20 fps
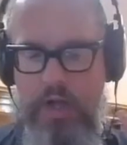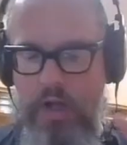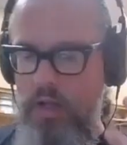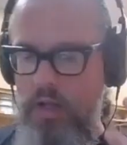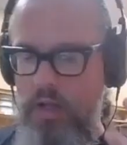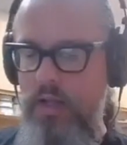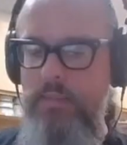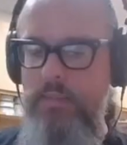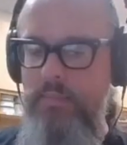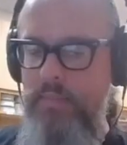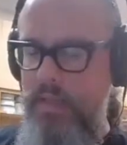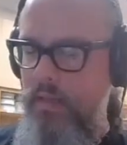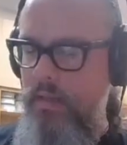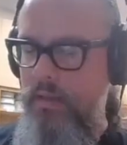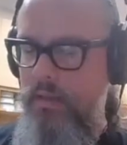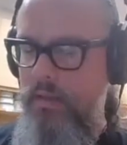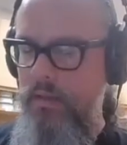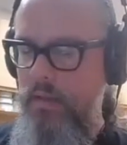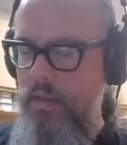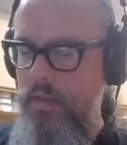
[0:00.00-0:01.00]
all
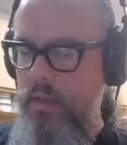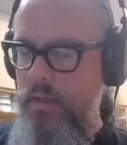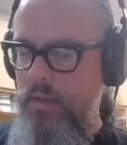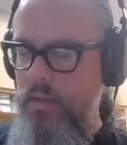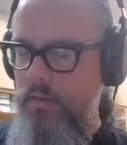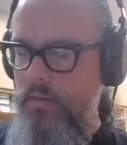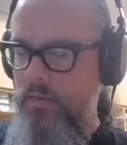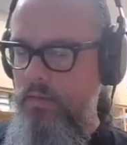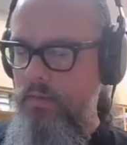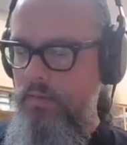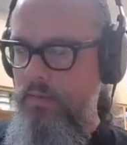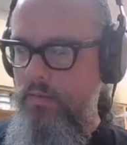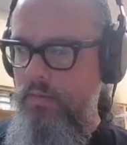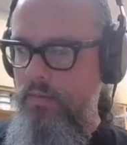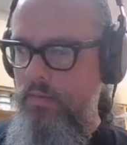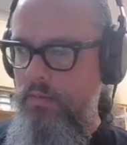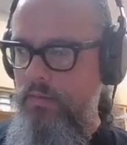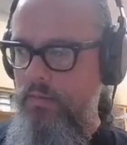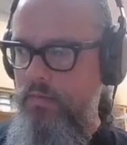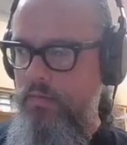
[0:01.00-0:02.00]
me.
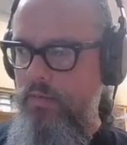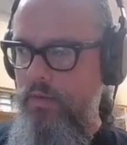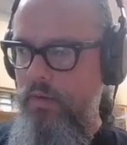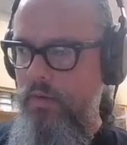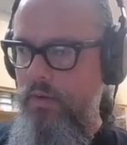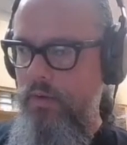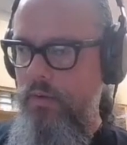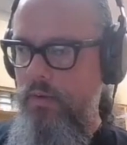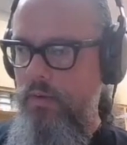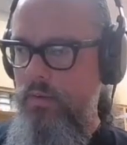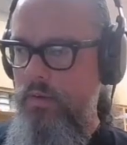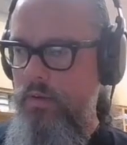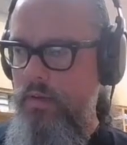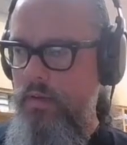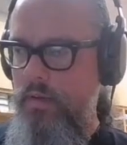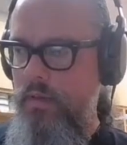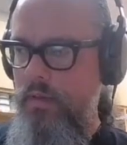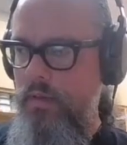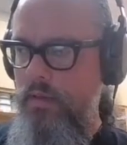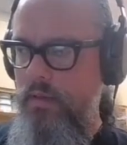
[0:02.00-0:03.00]
So,
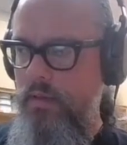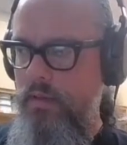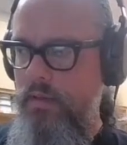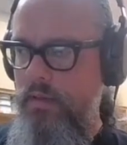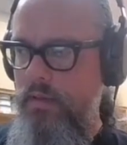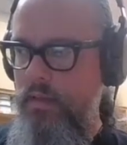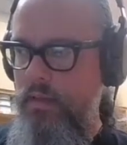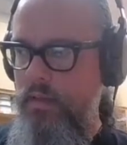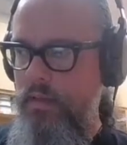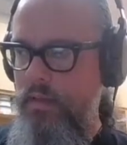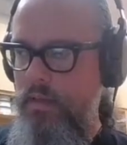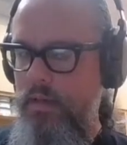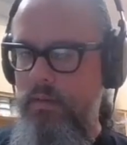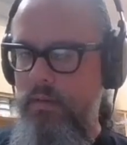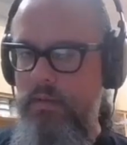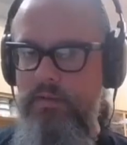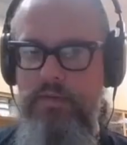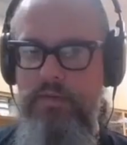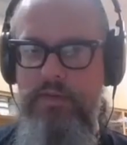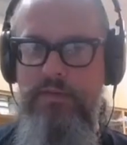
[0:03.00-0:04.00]

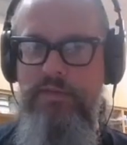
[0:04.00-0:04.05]
if it